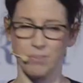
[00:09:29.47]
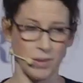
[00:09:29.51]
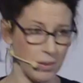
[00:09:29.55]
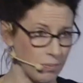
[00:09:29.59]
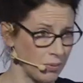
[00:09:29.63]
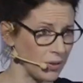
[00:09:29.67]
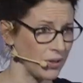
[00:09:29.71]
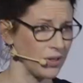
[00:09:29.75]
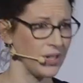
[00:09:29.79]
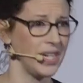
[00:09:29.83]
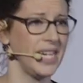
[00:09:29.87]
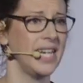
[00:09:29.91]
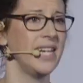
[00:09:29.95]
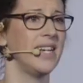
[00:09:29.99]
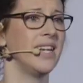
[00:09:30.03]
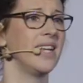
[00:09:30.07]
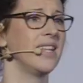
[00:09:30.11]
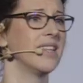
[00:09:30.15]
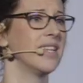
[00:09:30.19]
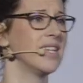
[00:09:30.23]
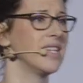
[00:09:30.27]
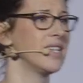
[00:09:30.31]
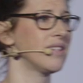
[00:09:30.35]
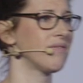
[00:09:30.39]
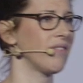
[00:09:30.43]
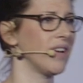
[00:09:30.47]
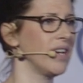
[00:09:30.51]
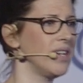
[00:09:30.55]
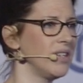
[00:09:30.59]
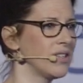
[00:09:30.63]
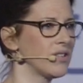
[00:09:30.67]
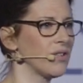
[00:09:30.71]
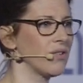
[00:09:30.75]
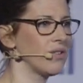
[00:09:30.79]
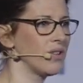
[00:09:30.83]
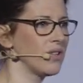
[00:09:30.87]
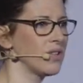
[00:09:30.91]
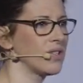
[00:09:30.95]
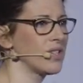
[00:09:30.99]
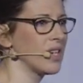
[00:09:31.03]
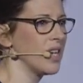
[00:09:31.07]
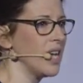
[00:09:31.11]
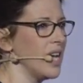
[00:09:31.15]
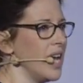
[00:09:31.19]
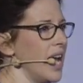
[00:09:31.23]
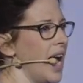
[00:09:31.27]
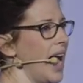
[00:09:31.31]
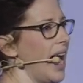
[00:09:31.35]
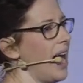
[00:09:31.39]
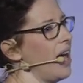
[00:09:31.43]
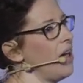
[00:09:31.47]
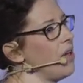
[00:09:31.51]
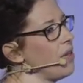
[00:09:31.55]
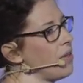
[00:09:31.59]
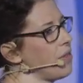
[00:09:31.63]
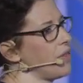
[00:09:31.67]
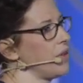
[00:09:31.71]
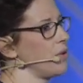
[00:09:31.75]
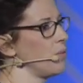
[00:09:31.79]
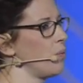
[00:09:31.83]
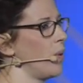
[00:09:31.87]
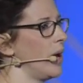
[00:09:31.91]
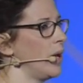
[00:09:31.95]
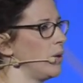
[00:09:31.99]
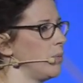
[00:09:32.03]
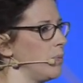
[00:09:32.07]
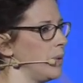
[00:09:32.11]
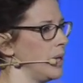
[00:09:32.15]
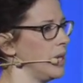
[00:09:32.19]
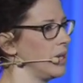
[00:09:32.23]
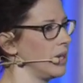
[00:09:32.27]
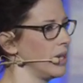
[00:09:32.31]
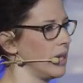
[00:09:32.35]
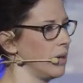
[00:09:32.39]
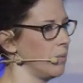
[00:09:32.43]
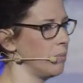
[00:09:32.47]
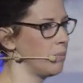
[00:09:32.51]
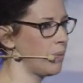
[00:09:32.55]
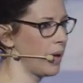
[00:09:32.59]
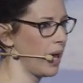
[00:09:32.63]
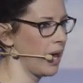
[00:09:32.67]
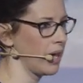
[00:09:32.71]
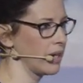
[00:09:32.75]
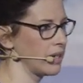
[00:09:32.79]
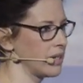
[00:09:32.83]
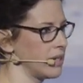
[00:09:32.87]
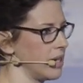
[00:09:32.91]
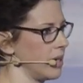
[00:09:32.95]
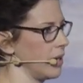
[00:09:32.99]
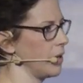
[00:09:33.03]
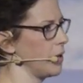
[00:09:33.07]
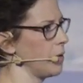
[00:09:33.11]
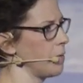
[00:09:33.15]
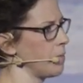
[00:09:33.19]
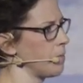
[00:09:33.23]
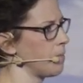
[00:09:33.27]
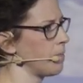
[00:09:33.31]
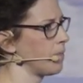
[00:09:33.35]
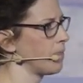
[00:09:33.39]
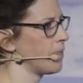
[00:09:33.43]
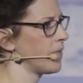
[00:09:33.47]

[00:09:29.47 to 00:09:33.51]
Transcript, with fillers: People are eating this, right? So there's health and well-being impacts here.